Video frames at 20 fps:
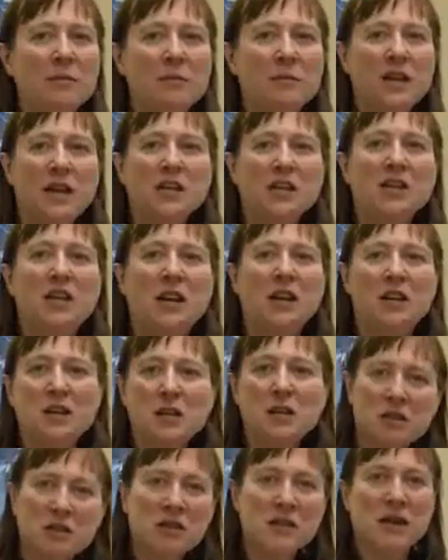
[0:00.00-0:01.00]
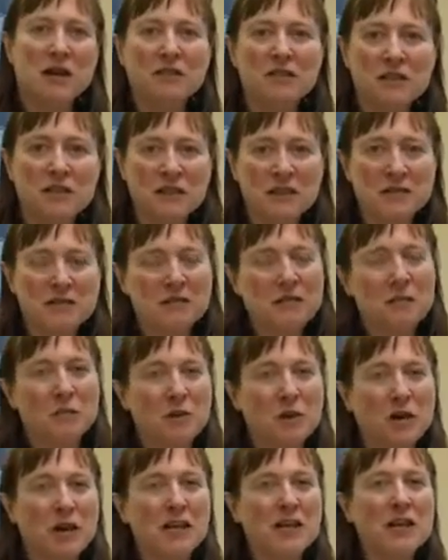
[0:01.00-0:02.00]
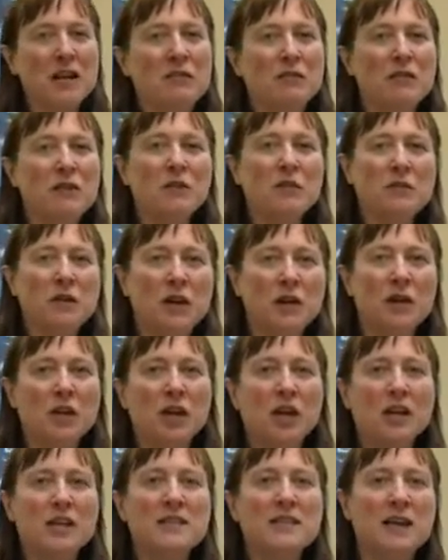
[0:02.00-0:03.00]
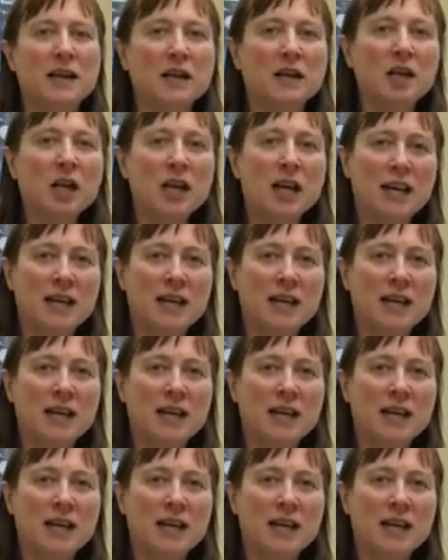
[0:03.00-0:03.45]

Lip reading: I'm Dr. Karen Christofferson from Grand Avenue Veterinary Center,